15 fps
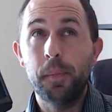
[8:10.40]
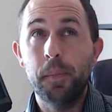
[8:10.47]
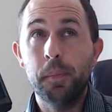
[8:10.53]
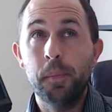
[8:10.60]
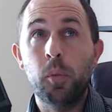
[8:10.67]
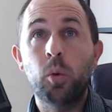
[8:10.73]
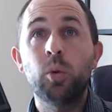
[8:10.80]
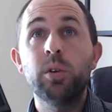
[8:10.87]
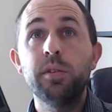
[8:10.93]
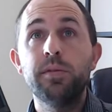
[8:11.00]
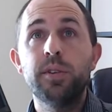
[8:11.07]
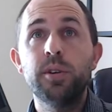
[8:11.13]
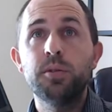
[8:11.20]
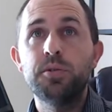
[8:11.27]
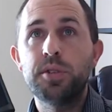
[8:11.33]
more of
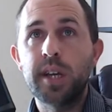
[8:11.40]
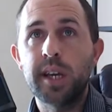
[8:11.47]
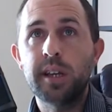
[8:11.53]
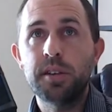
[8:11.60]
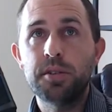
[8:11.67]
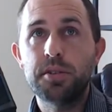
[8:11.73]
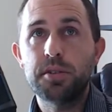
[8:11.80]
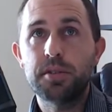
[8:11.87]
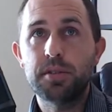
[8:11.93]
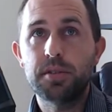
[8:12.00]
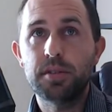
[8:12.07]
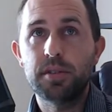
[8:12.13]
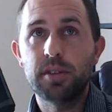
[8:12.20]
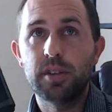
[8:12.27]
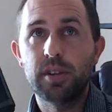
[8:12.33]
those days
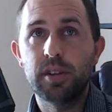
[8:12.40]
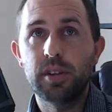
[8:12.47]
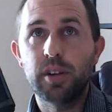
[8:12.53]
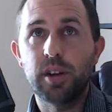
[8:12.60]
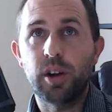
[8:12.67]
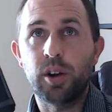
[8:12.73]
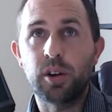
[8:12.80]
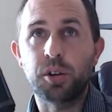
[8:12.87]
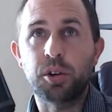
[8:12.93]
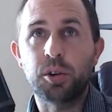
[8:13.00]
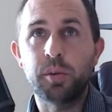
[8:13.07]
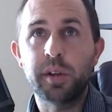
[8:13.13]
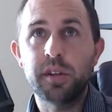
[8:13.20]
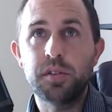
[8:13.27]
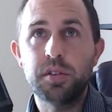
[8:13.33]
are
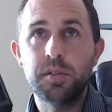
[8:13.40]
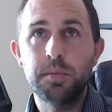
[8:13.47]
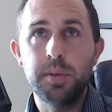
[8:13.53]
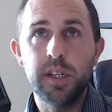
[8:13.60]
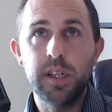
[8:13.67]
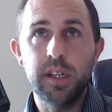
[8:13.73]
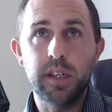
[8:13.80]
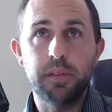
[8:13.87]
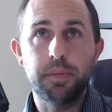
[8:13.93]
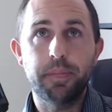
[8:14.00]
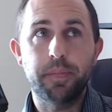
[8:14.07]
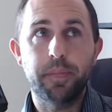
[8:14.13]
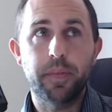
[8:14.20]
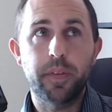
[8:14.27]
going to be